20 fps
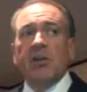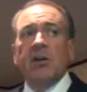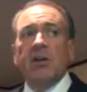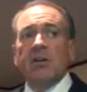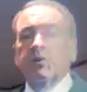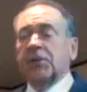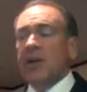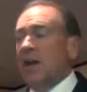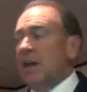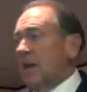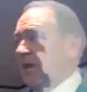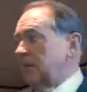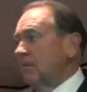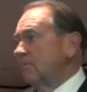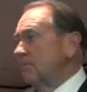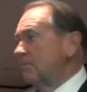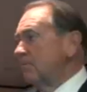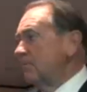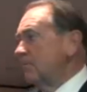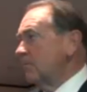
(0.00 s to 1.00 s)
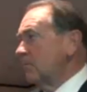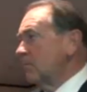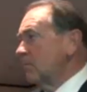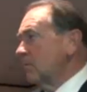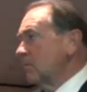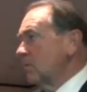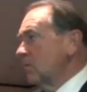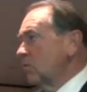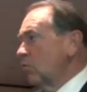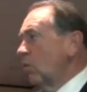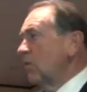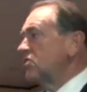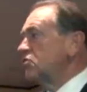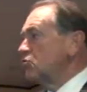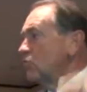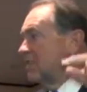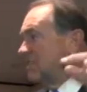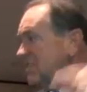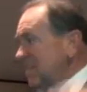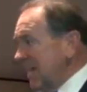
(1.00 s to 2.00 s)
all day,
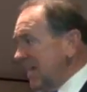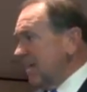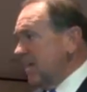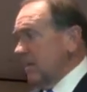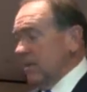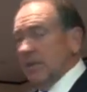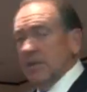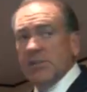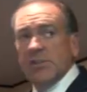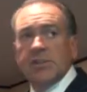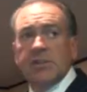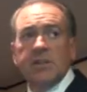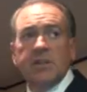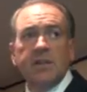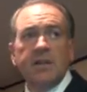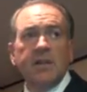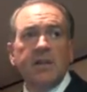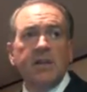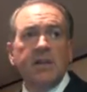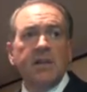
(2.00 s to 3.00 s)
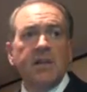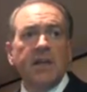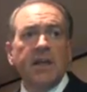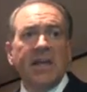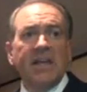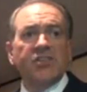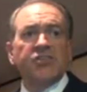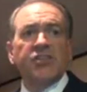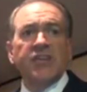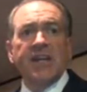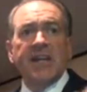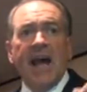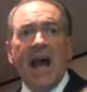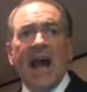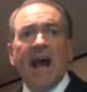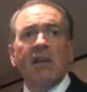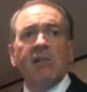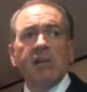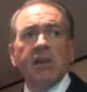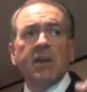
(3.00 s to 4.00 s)
what's ridiculous is that
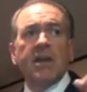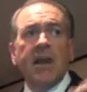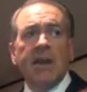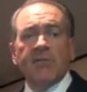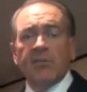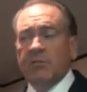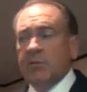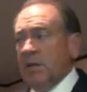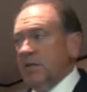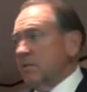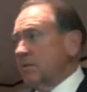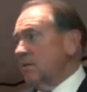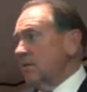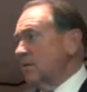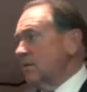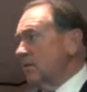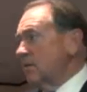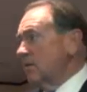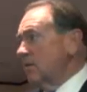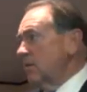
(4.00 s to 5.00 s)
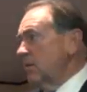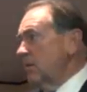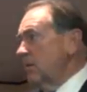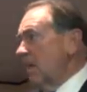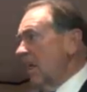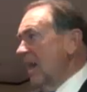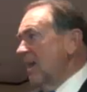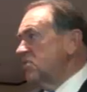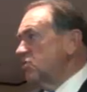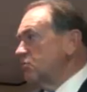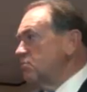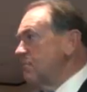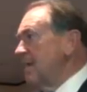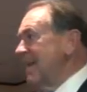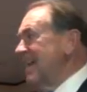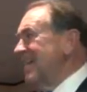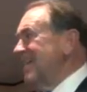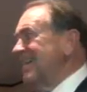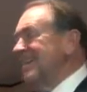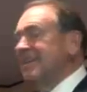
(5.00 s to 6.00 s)
our government has
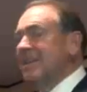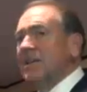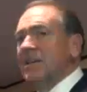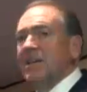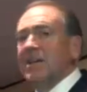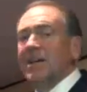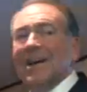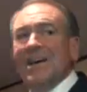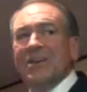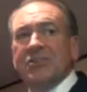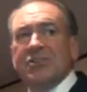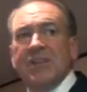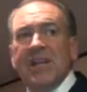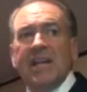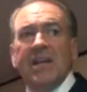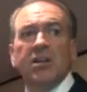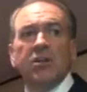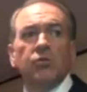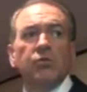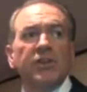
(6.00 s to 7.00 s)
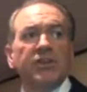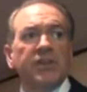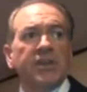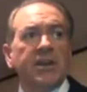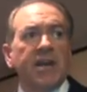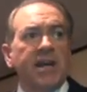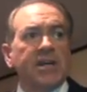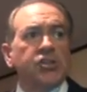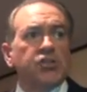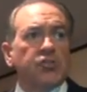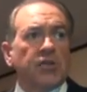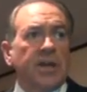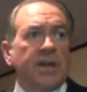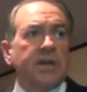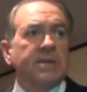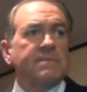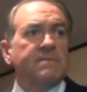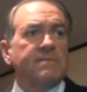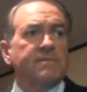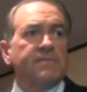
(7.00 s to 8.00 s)
made a deal with a
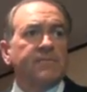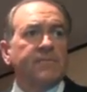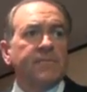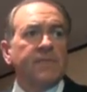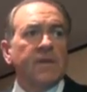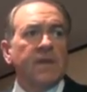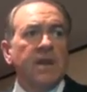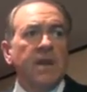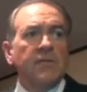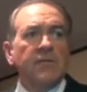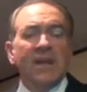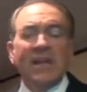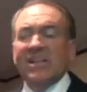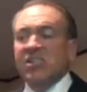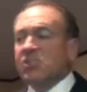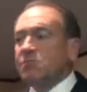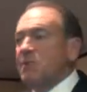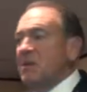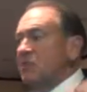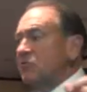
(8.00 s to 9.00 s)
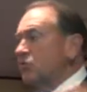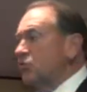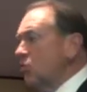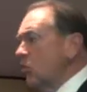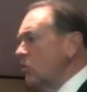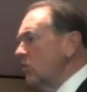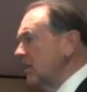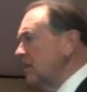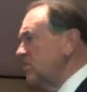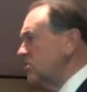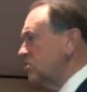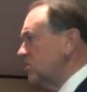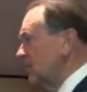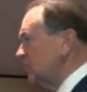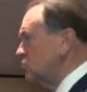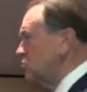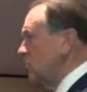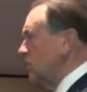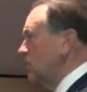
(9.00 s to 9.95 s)
country that has spent 36